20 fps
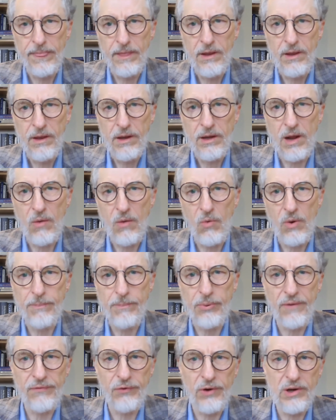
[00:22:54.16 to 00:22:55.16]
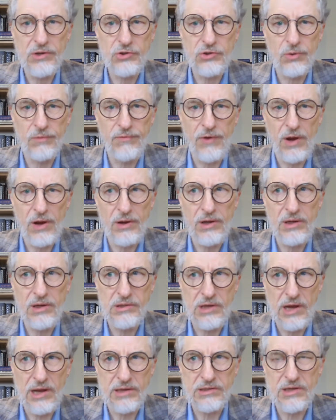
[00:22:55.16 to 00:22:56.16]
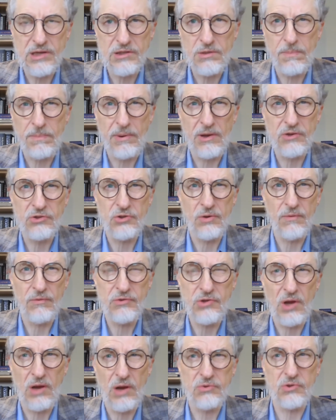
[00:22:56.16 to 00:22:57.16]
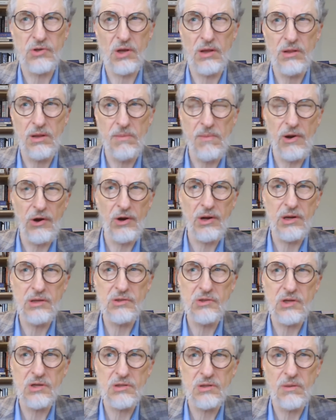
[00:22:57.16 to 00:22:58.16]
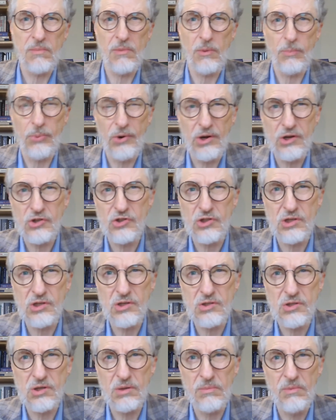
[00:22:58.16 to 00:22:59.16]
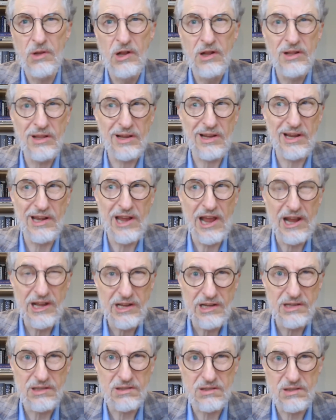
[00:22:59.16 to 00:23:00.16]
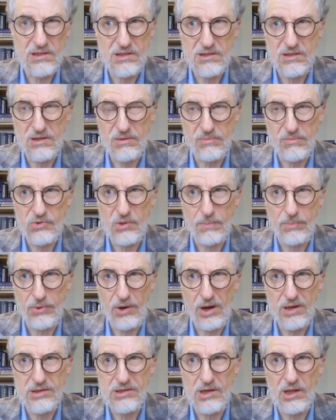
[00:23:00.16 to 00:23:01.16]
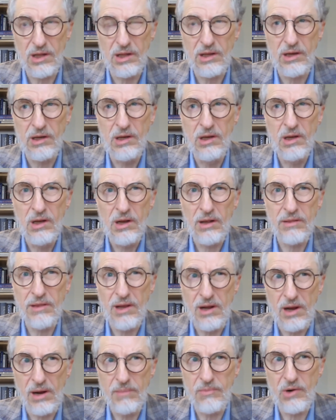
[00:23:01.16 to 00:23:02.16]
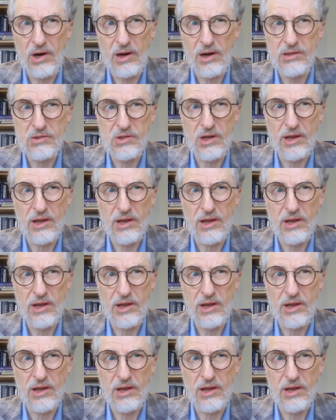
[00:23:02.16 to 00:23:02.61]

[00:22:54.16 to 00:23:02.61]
Now, what preferential voting does, as opposed to, so the American system, the British system, the Canadian system, surprisingly, I think I'm right in saying